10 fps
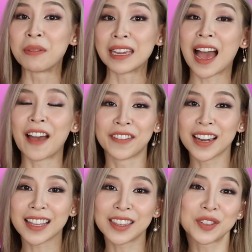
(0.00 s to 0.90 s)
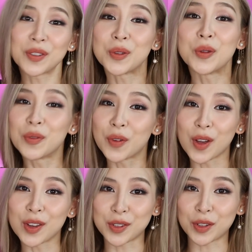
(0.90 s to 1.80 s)
But yeah, I feel like this new
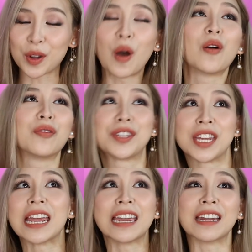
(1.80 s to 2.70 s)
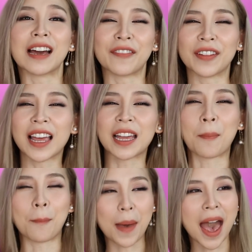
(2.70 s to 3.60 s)
version of Tina, I feel like
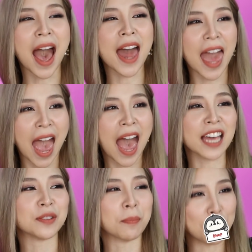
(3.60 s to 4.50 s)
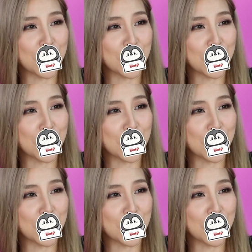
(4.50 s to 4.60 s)
a badass.